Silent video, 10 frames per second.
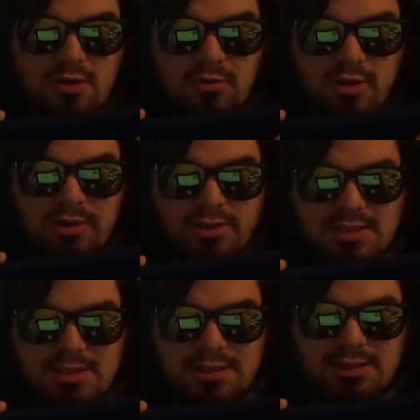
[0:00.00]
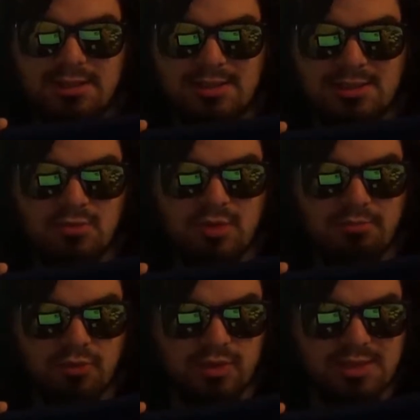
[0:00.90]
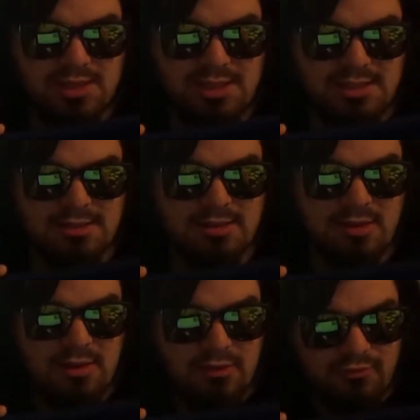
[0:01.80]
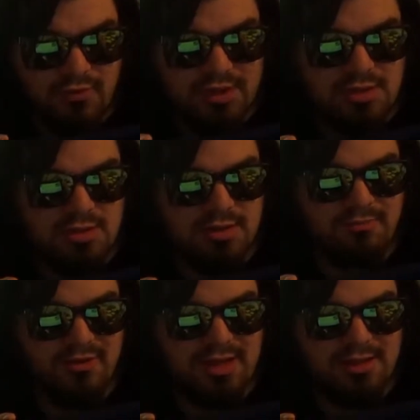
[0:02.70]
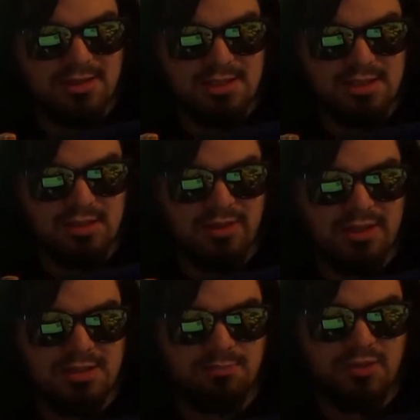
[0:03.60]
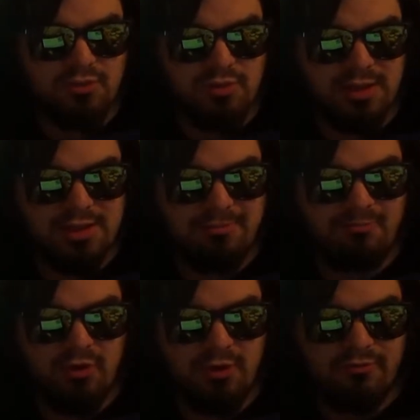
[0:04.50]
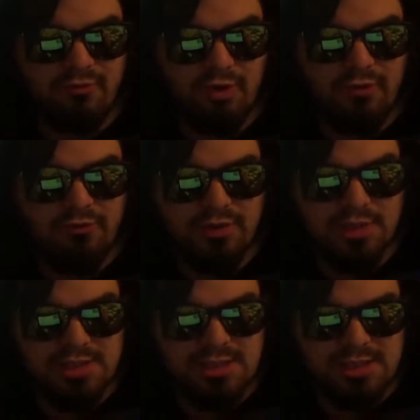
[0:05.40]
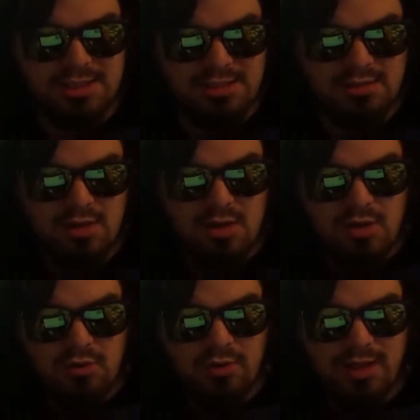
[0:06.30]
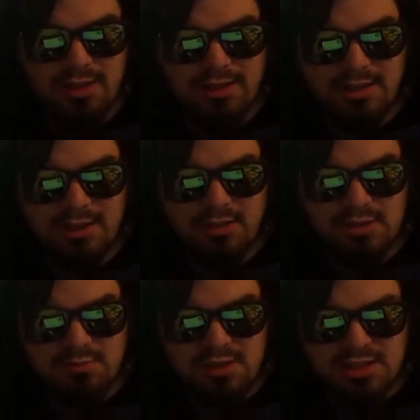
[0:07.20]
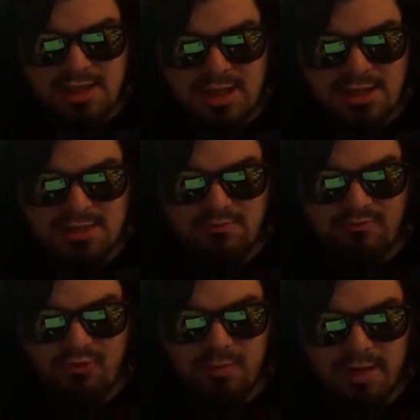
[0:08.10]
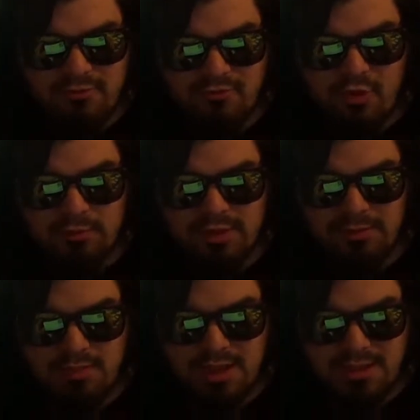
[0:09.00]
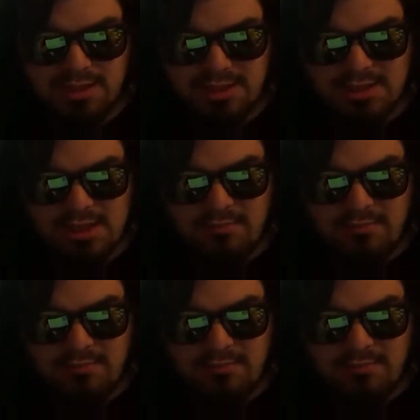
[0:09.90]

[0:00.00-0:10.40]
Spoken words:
warranting at least one more season. Victor and Valentino has been greenlit for a full first season, while an announcement hasn't been formally made yet.